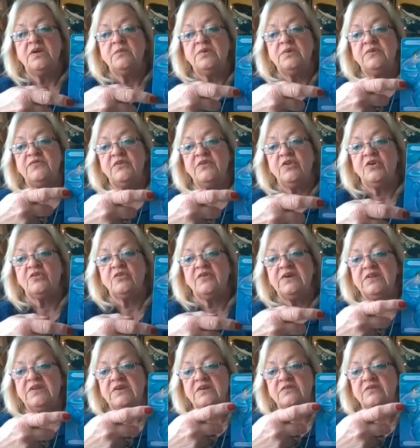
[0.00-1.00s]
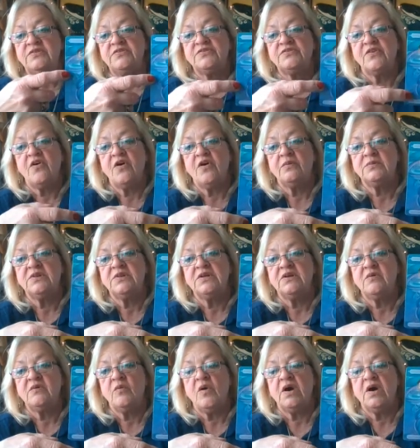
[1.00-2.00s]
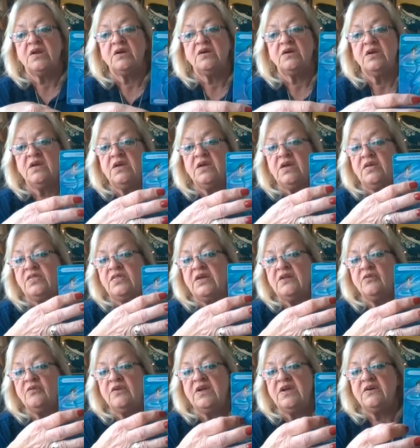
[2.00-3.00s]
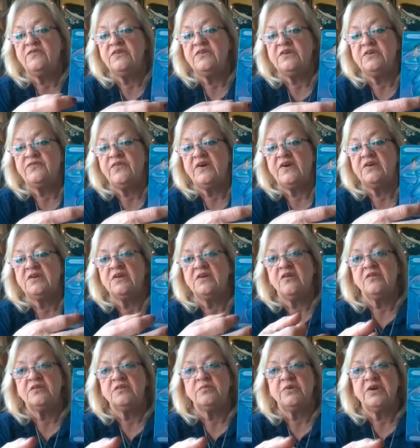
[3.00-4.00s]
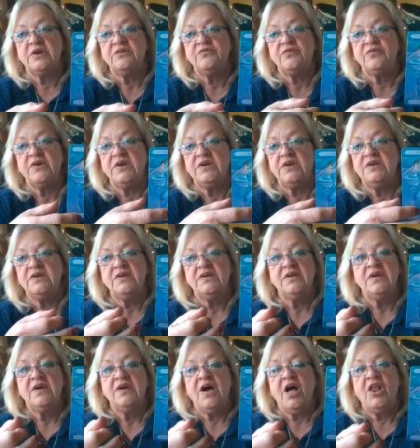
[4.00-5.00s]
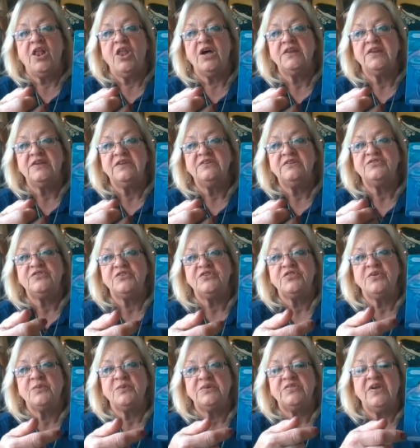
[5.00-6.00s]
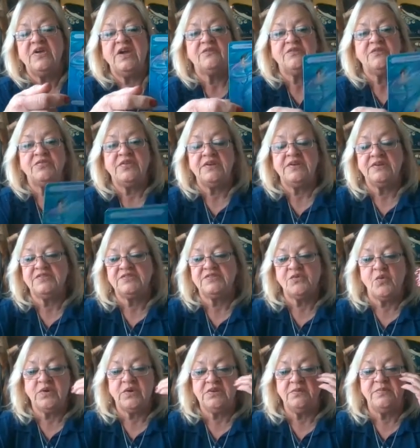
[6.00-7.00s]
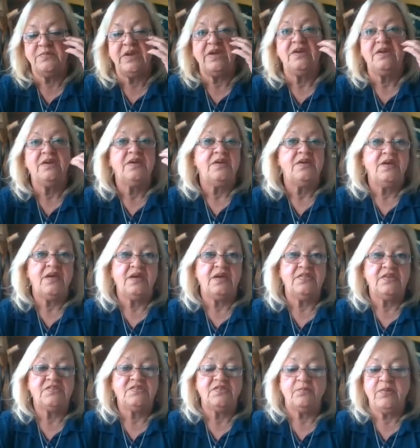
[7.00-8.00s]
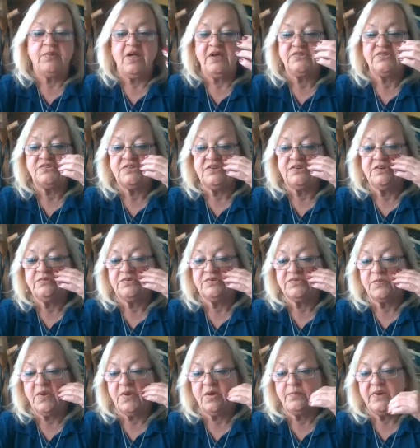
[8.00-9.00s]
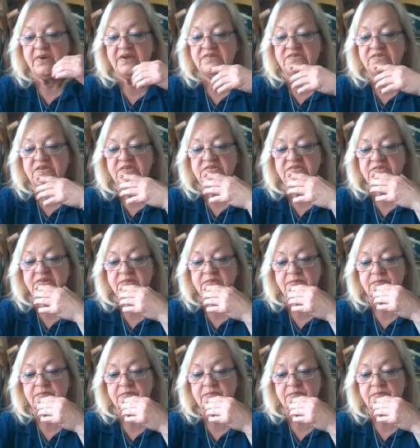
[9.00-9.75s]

But if you look right here, this calm, clear water, they don't have very far to go to break free. A lot easier than what they ever think it's going to be. And this applies to you as well, Pisces.